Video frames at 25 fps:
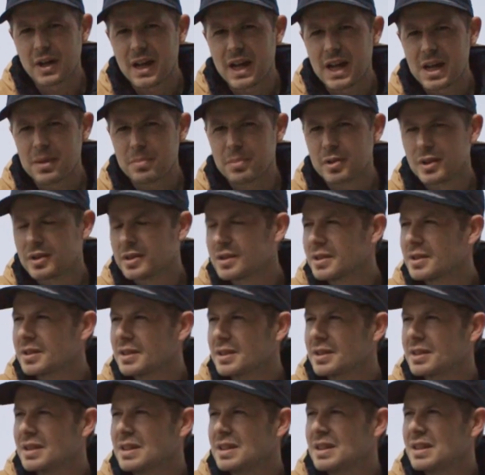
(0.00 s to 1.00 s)
app,
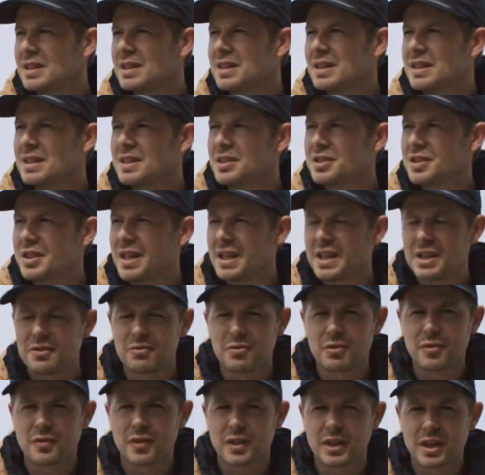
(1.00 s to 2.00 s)
set
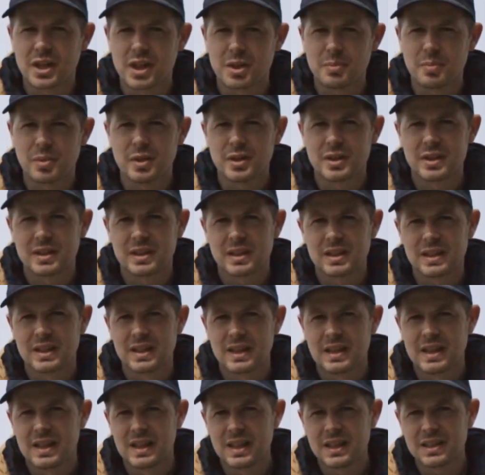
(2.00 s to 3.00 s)
everything up,
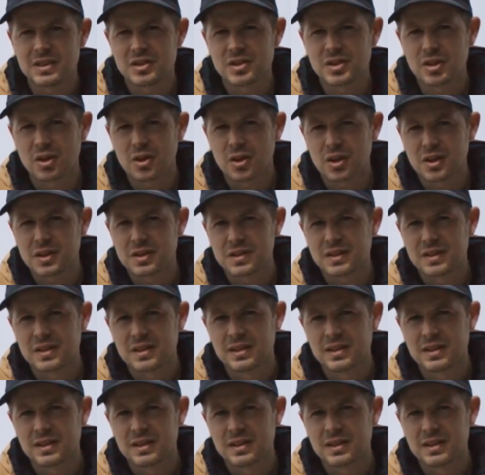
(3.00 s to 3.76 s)
hit start,